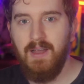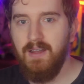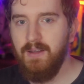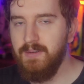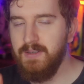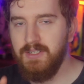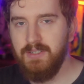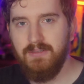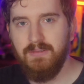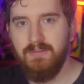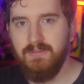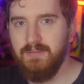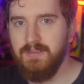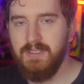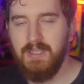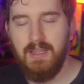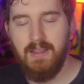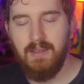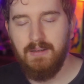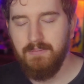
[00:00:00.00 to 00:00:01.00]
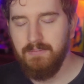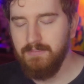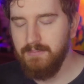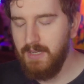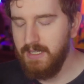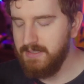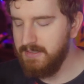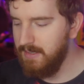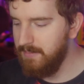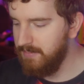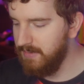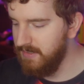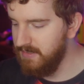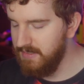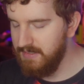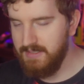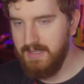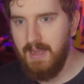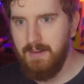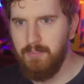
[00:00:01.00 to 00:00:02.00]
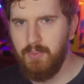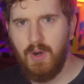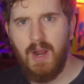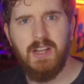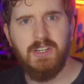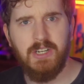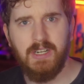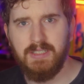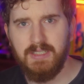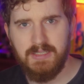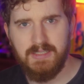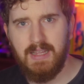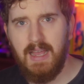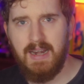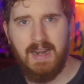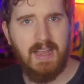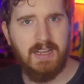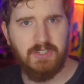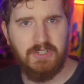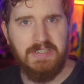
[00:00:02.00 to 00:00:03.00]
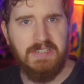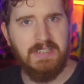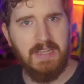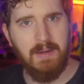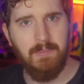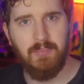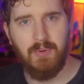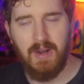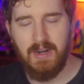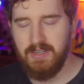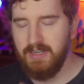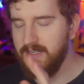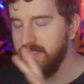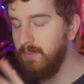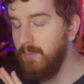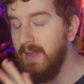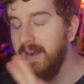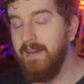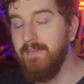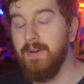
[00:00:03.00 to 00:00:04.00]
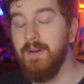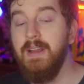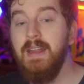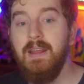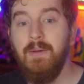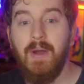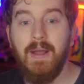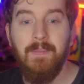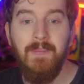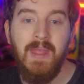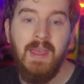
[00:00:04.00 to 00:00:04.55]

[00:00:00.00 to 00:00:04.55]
I always say that messed up because it's not project. It's not actually said project. Whatever. Anyway,